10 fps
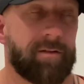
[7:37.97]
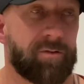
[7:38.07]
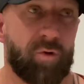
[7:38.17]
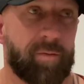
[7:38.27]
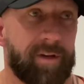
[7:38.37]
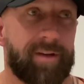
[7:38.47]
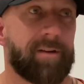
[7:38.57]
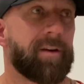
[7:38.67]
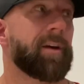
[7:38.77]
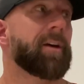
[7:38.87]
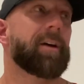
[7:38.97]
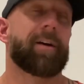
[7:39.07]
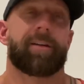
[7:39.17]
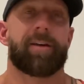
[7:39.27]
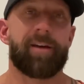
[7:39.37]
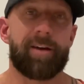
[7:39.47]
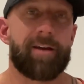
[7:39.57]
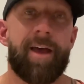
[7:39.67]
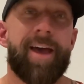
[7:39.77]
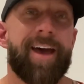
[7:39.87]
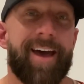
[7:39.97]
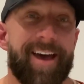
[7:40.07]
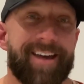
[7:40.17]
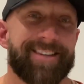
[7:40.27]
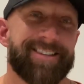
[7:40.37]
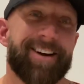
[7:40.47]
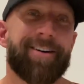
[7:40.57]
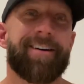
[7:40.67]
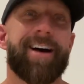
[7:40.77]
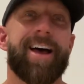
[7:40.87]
torpy kid. So